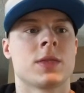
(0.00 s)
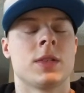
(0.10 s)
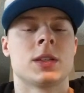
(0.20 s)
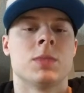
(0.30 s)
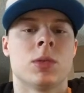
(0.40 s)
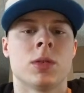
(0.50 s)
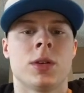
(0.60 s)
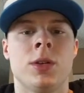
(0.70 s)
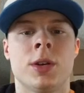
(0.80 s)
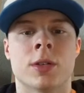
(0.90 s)
It's important
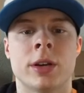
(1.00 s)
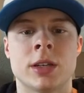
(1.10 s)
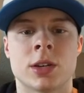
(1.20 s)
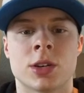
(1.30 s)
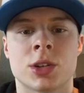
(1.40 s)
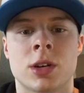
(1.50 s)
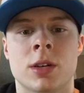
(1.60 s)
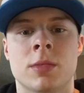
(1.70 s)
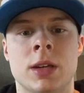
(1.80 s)
to do your research on them.